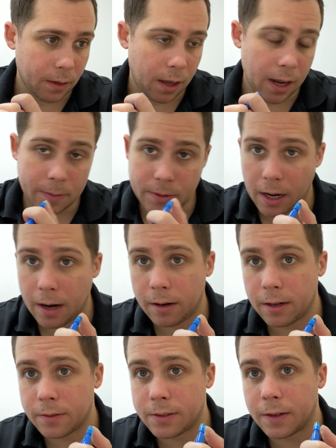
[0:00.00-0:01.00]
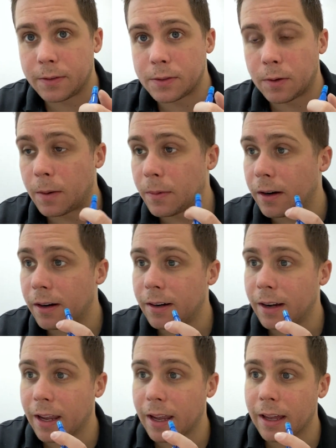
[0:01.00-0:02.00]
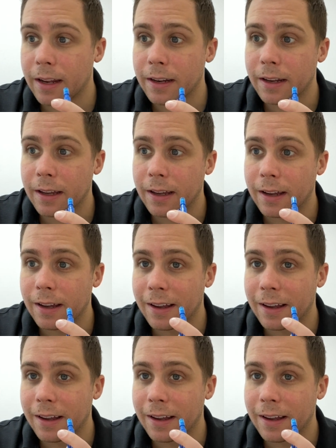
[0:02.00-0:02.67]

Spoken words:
I am tired of safety squat bar, and